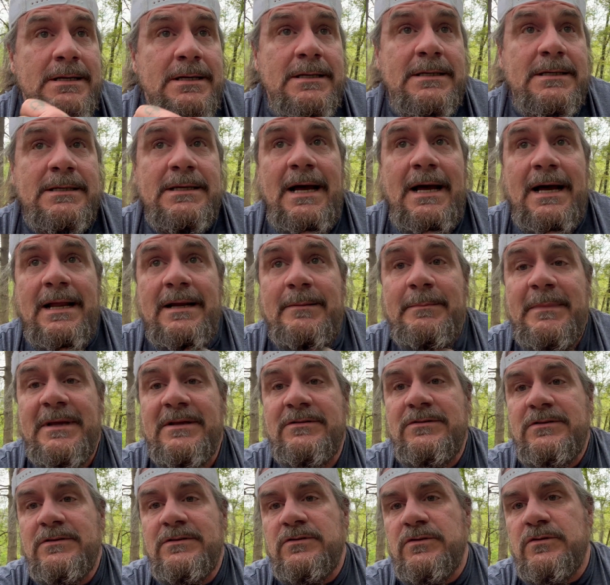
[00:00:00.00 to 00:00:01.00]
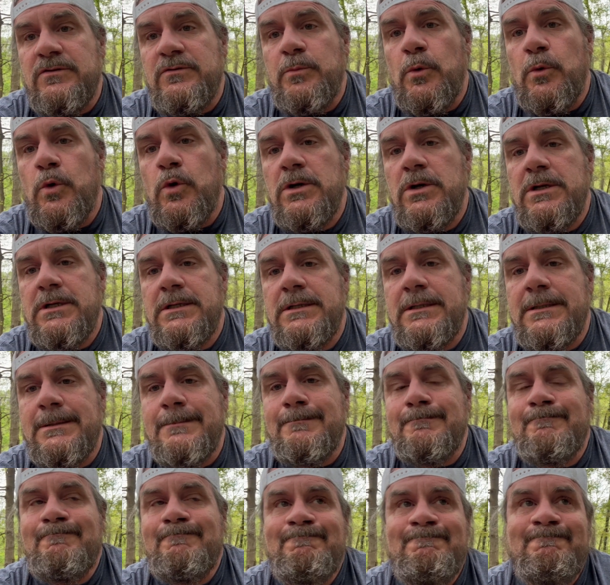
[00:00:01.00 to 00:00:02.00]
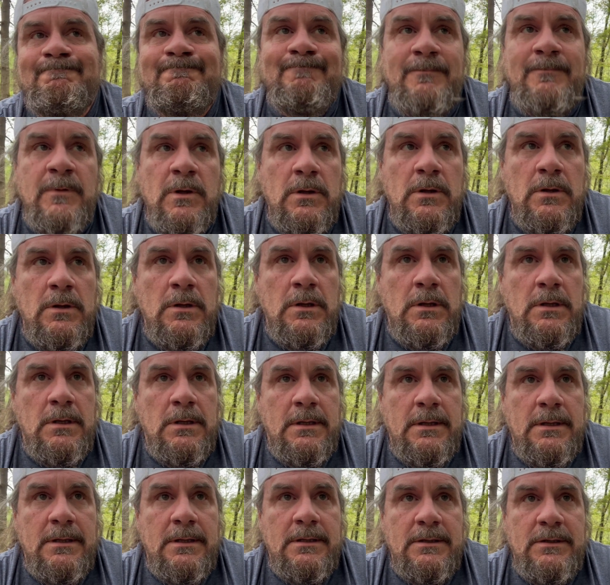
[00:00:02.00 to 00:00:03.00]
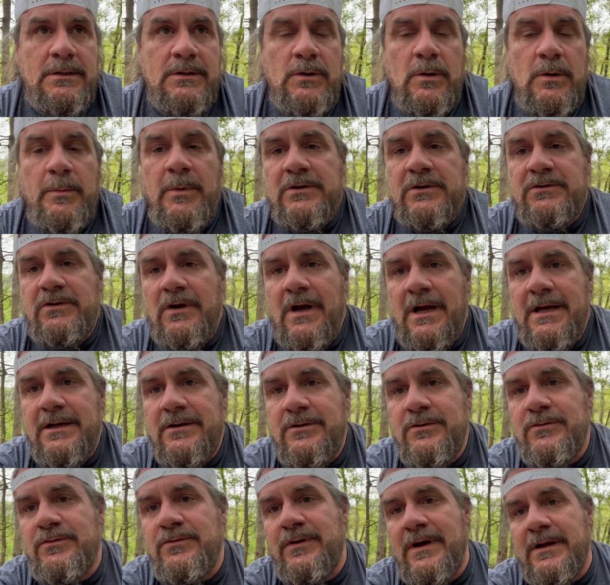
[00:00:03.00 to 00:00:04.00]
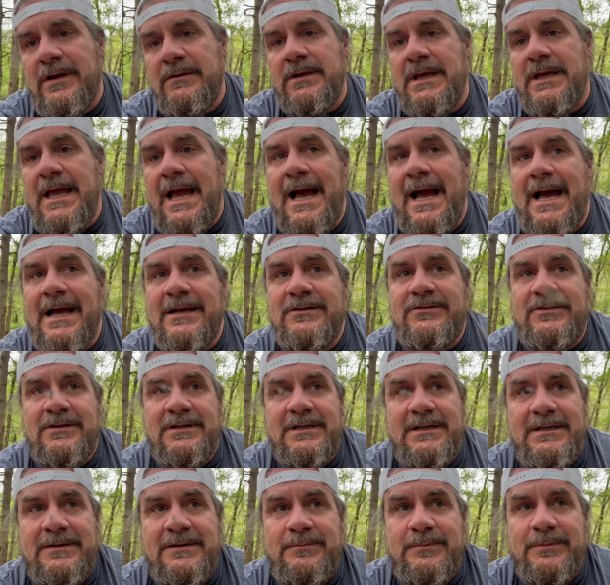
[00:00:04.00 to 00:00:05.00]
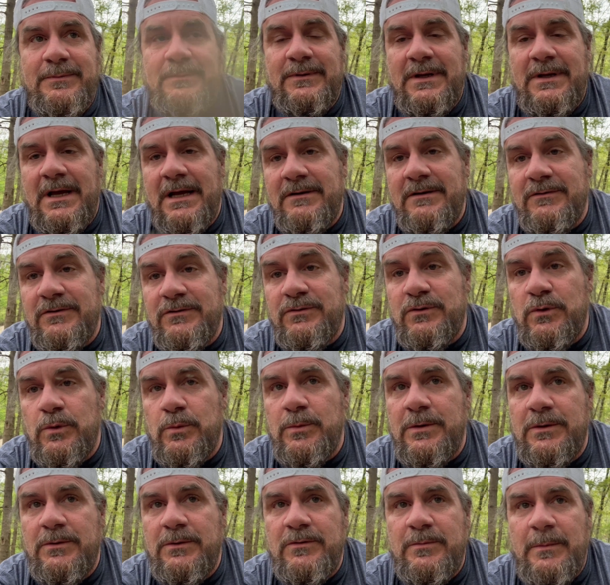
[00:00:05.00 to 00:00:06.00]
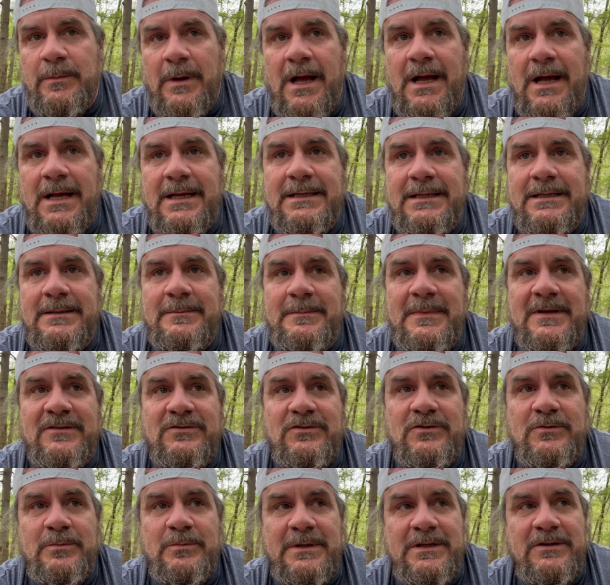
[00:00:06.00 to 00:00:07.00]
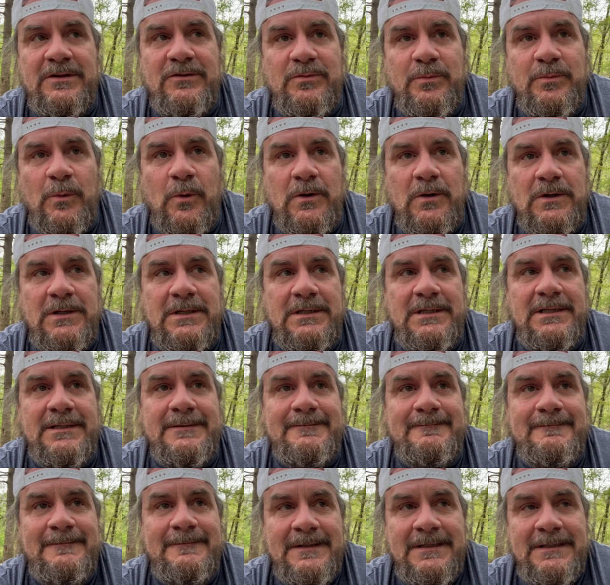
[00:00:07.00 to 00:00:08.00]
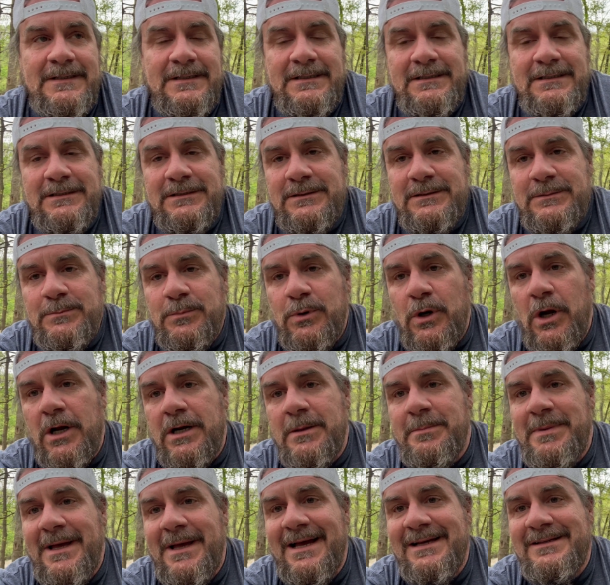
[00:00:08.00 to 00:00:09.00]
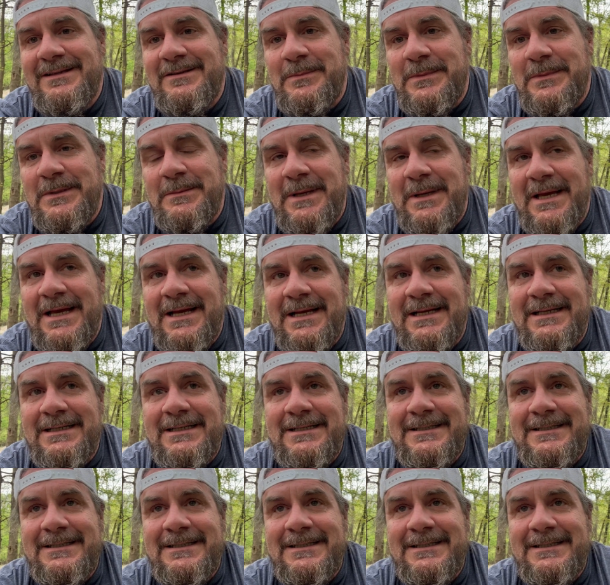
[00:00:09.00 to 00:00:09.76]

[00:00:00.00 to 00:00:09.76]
Got a message this morning, and you know, a bunch of hikers found the cash, and they kind of assumed it was mine, and messaged me this morning and brought it back to me, man.